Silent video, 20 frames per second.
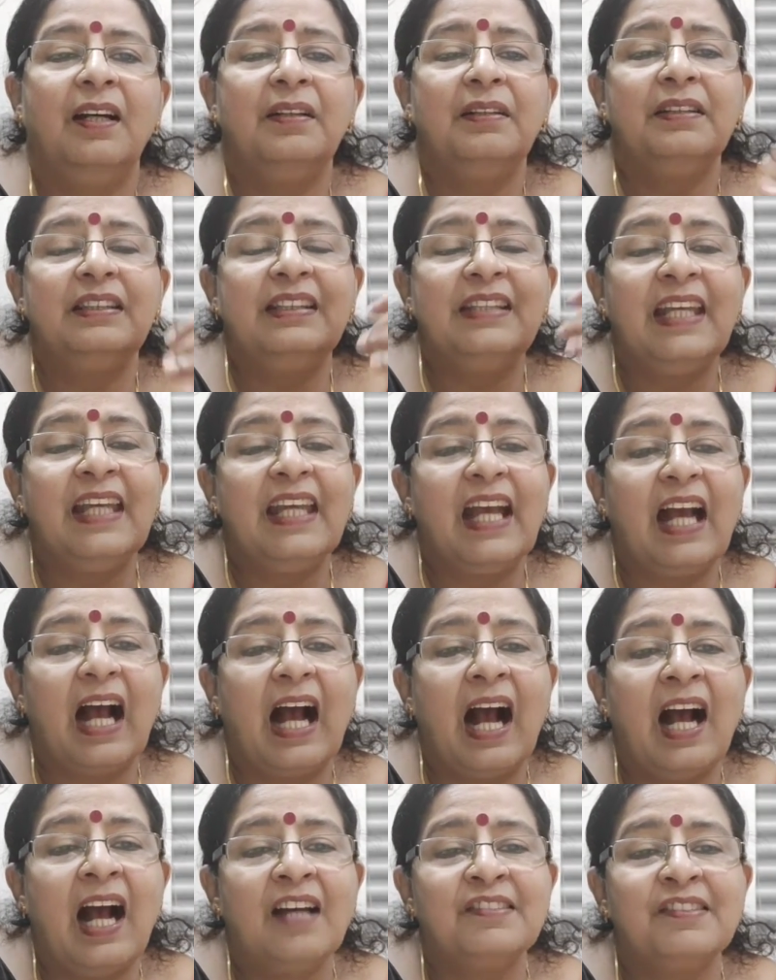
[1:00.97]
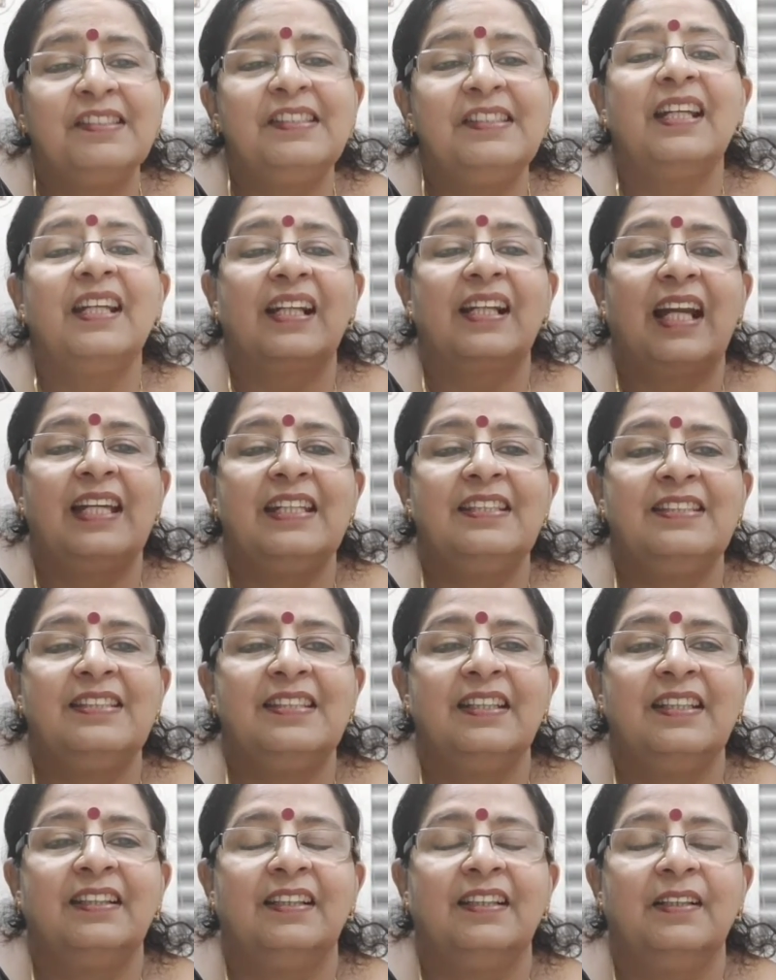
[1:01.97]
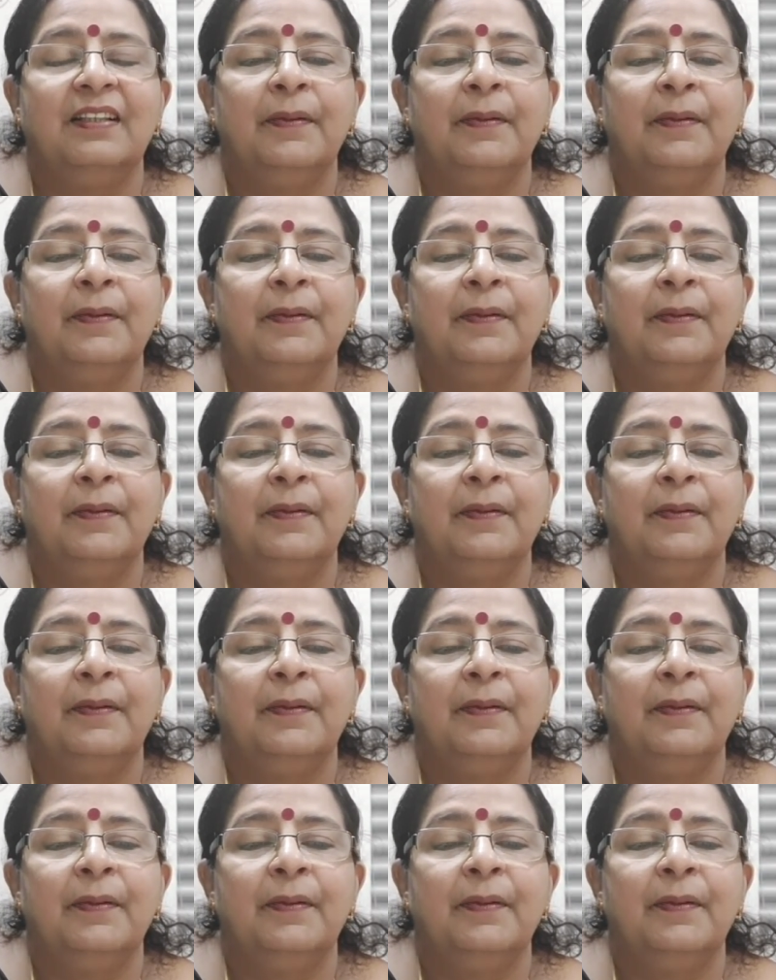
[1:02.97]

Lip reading: They asked the writer